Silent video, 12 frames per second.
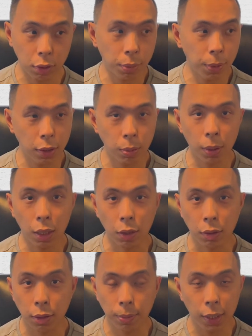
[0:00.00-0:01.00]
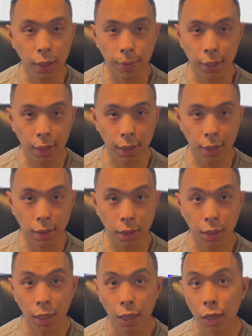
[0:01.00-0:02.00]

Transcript: much better to me because